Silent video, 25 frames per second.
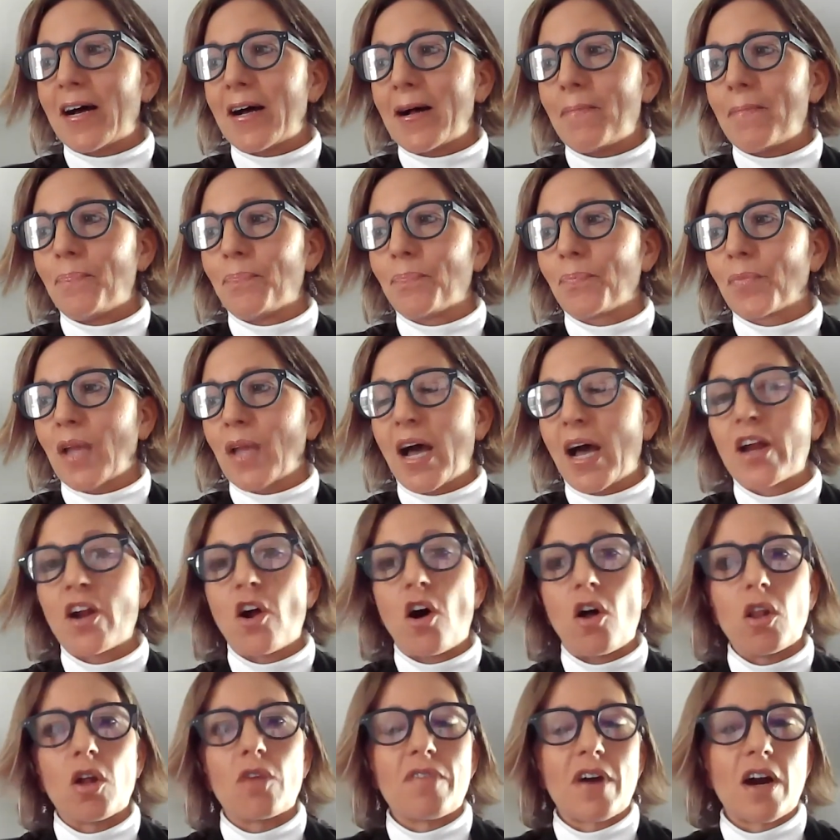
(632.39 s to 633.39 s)
That
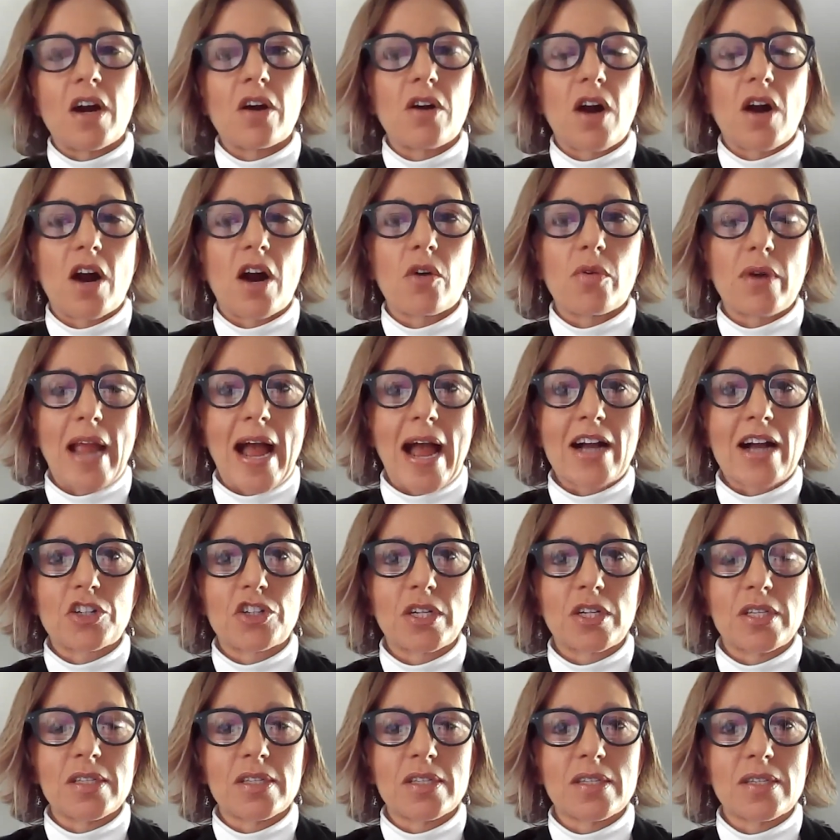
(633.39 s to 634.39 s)
provides us more and more
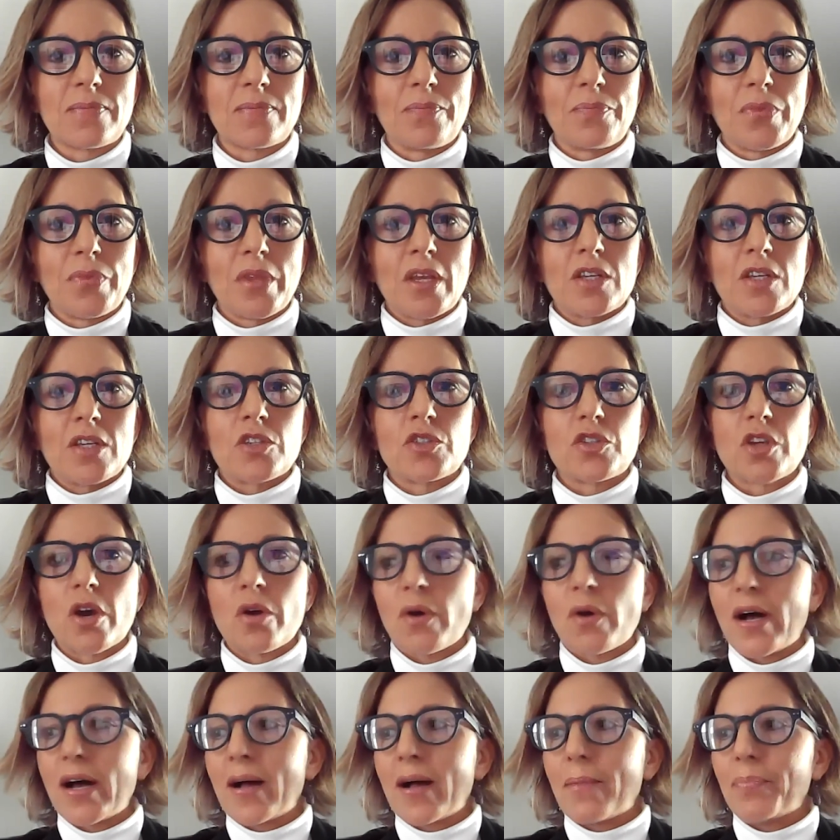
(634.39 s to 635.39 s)
analytics to make
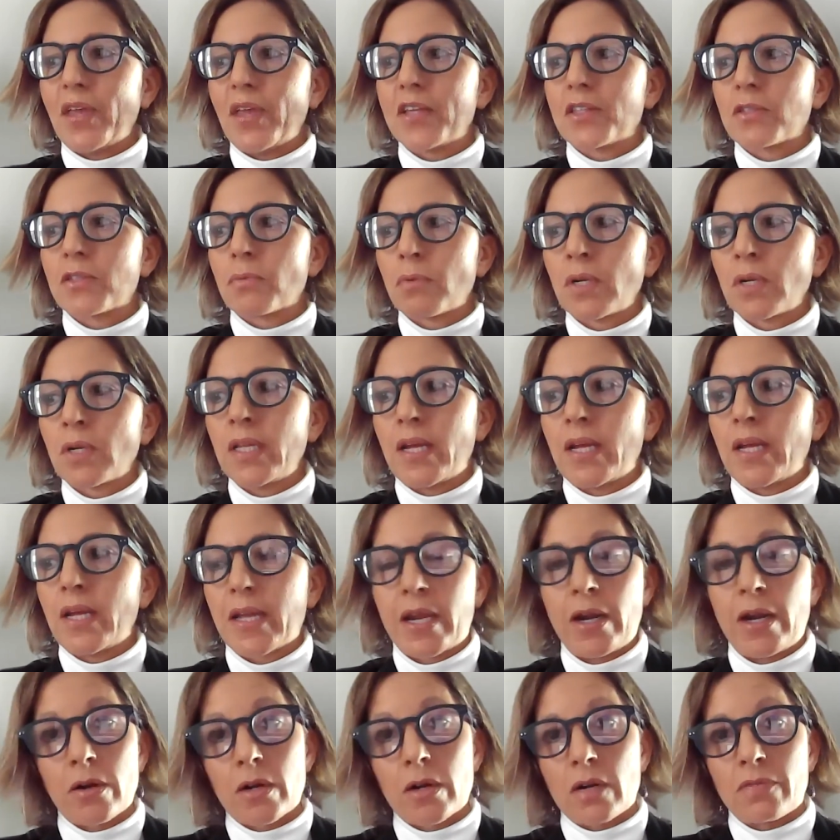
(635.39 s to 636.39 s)
our algorithms smarter
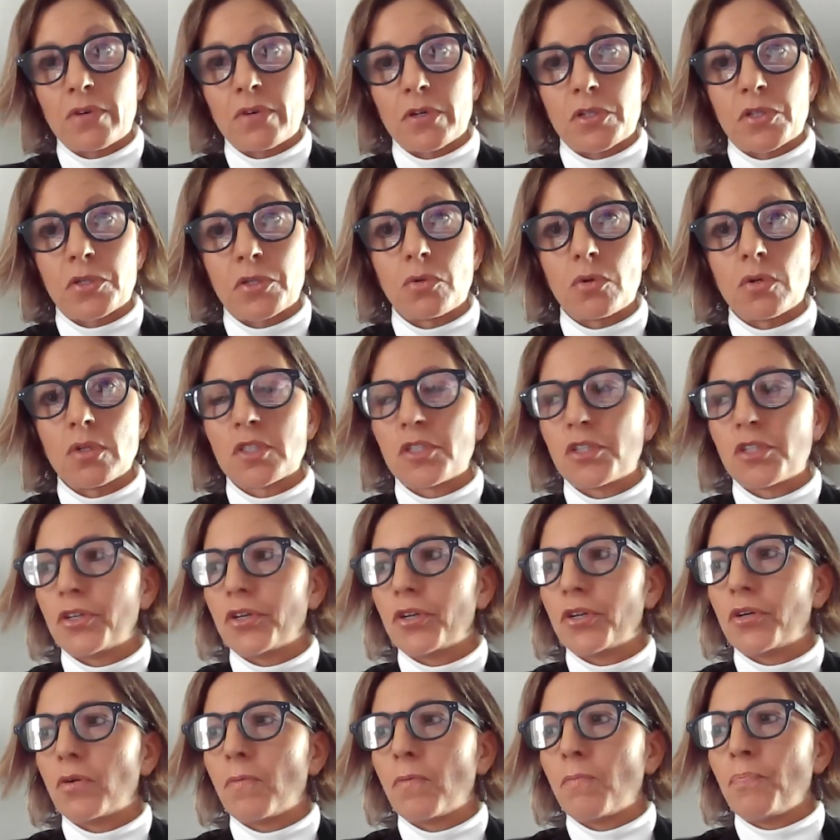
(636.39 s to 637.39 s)
and smarter to say,
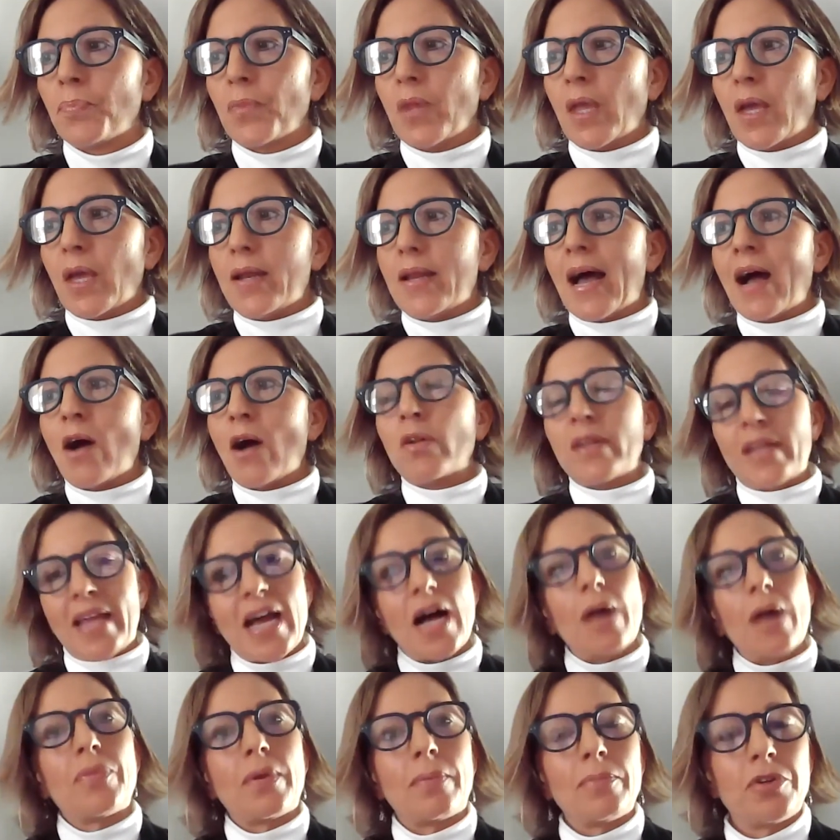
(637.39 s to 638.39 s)
oh, let's see this
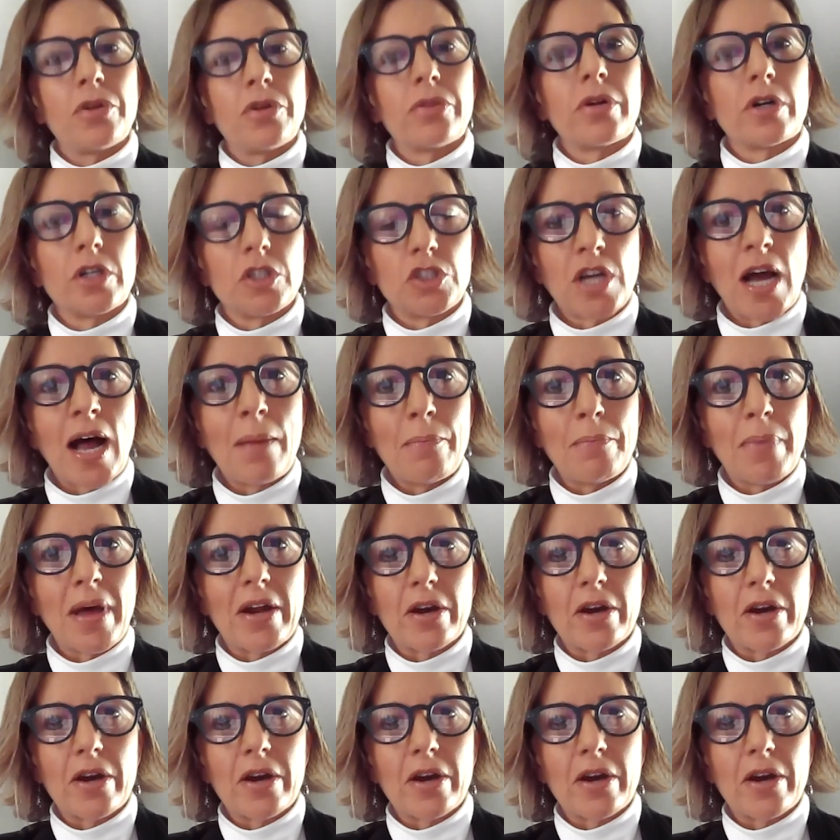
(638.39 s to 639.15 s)
profile right here.